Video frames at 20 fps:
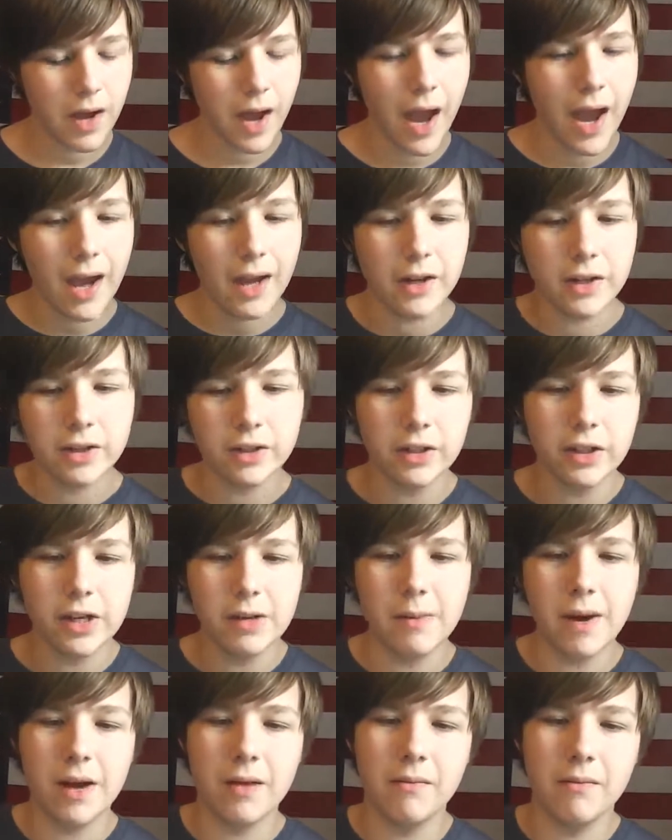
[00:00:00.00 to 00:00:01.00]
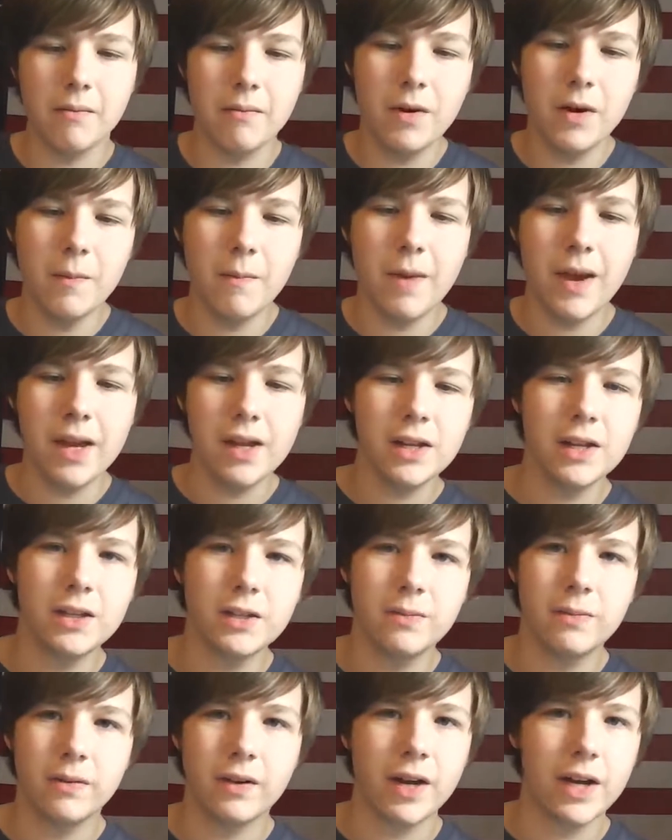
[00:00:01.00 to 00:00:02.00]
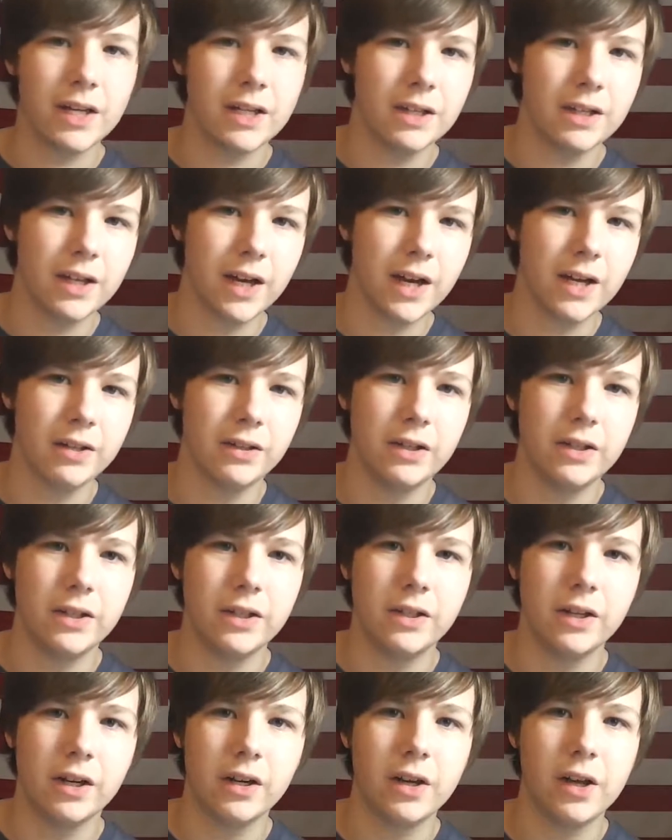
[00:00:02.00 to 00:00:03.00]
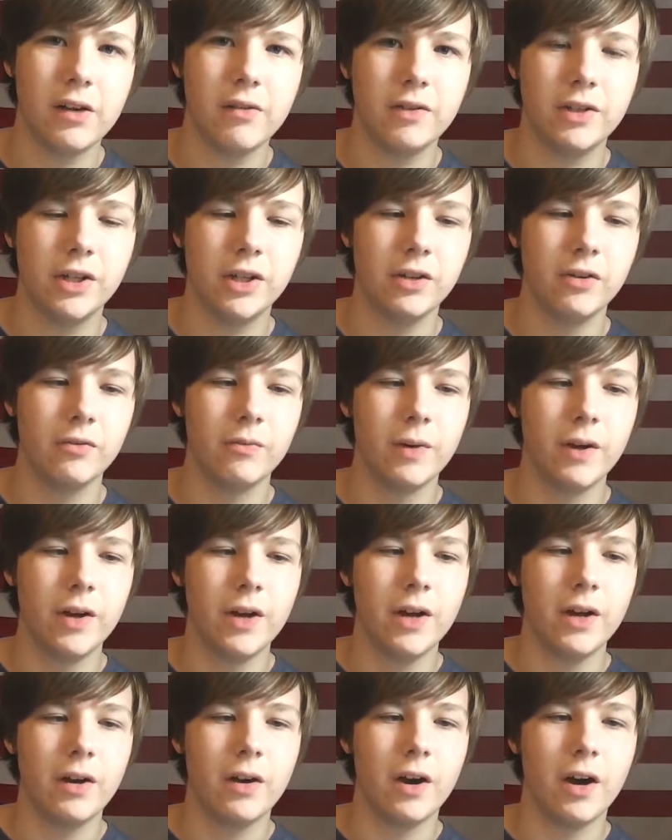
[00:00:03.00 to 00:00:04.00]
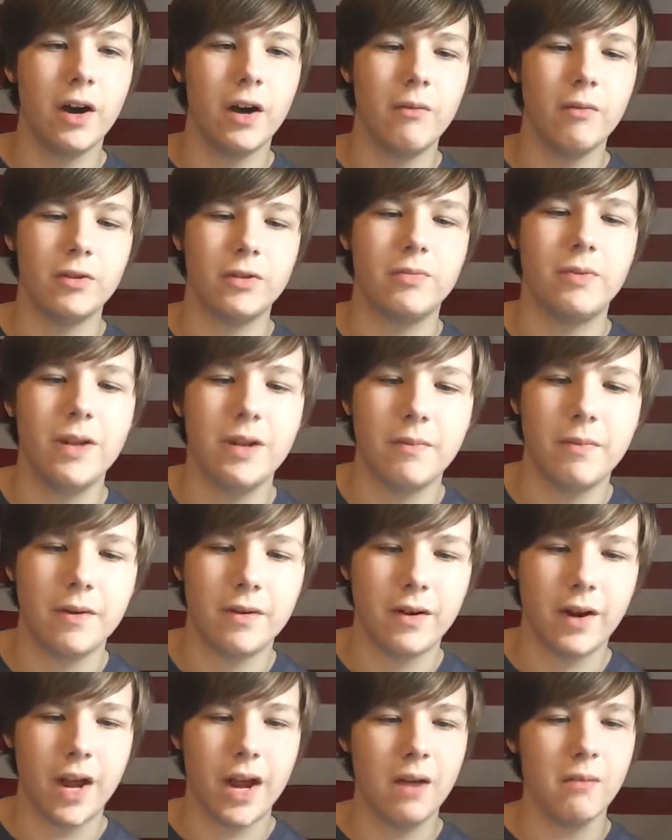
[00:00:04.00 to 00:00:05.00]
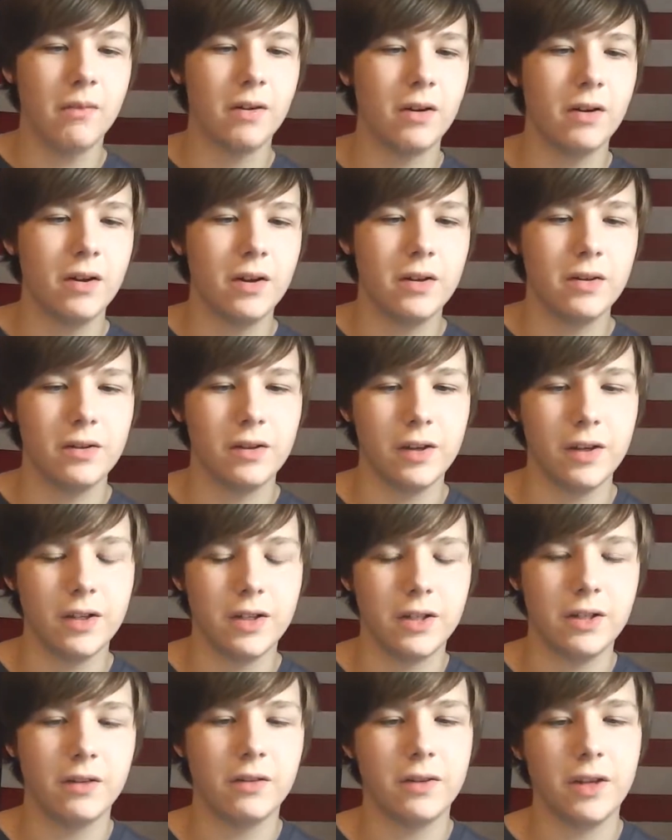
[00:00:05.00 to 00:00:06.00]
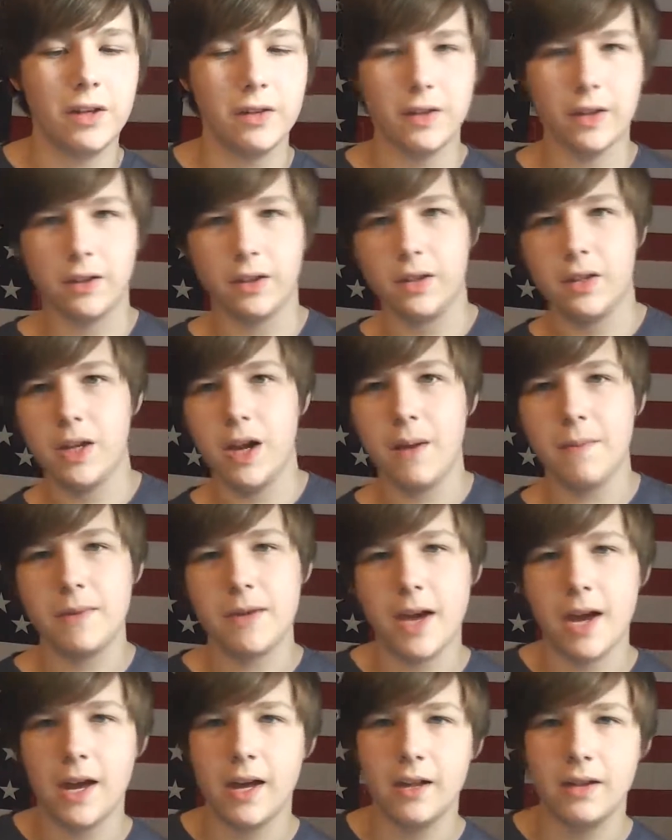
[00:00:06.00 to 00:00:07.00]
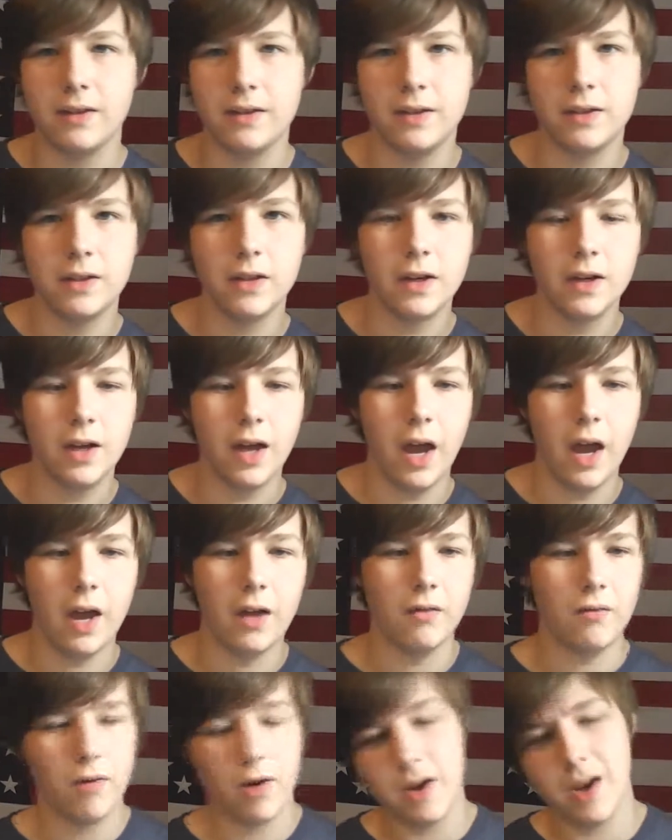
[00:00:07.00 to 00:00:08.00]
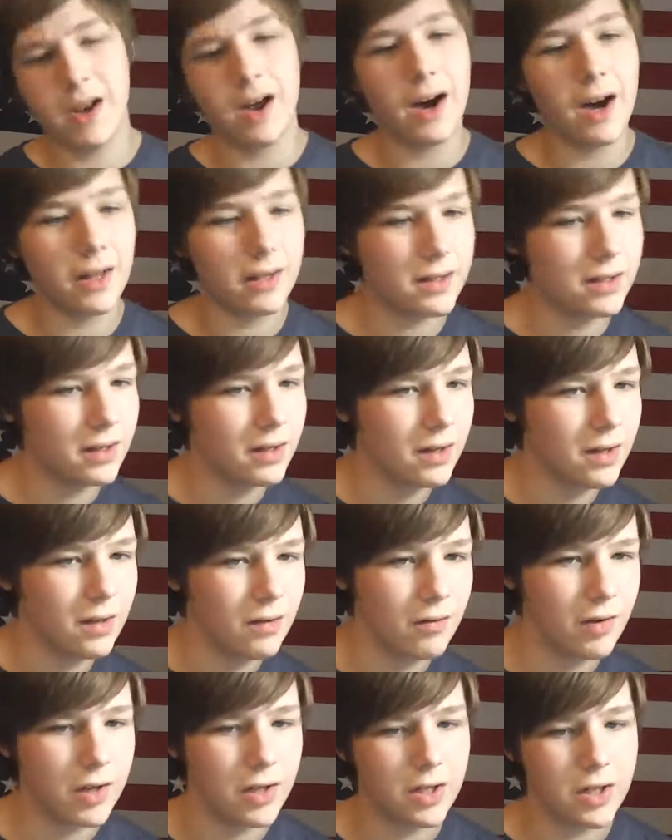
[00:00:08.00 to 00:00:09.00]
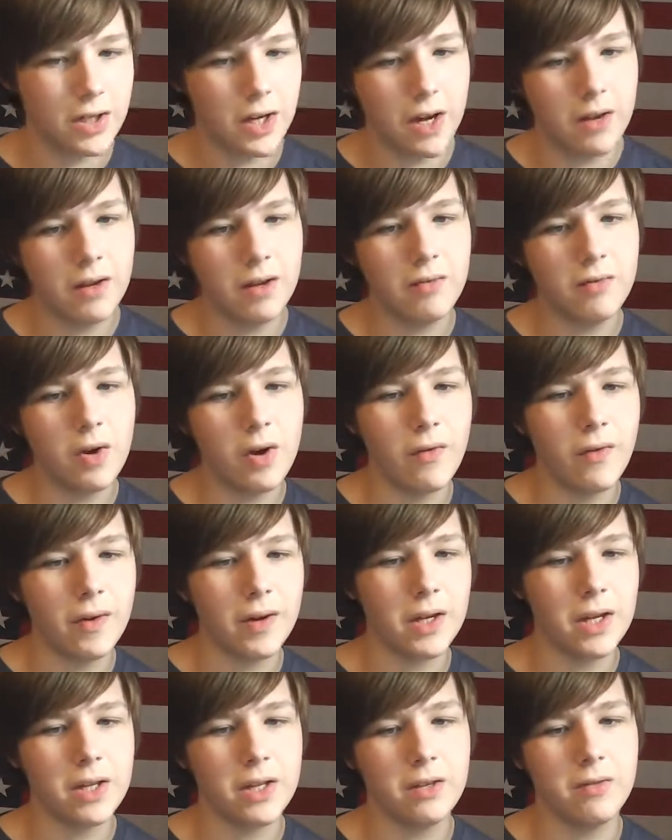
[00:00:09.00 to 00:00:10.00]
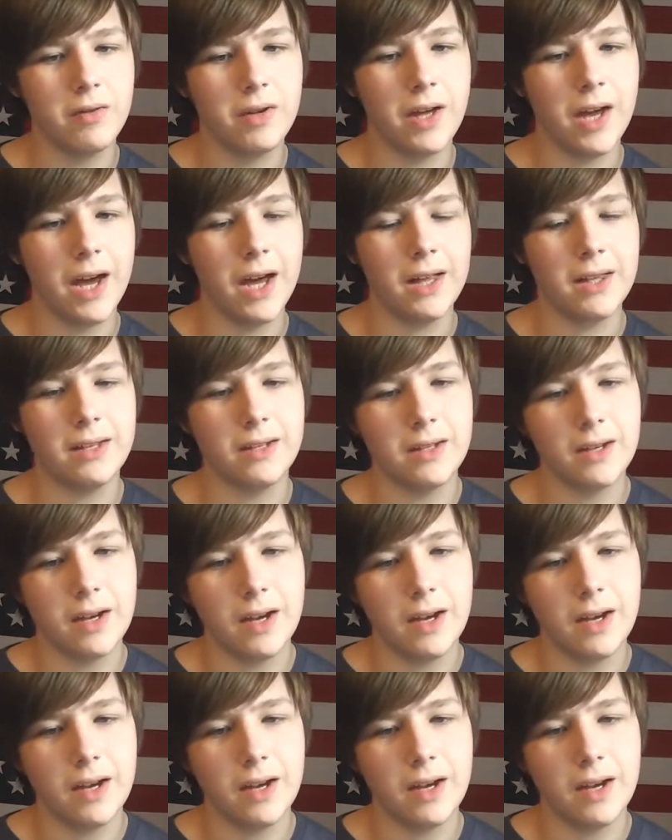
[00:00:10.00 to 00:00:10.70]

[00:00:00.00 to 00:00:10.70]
Actually, my main inspiration to actually start YouTube was Peanut Butter Gamer, to like start things like top 10s and whatnot, which I don't know if I'm gonna do yet.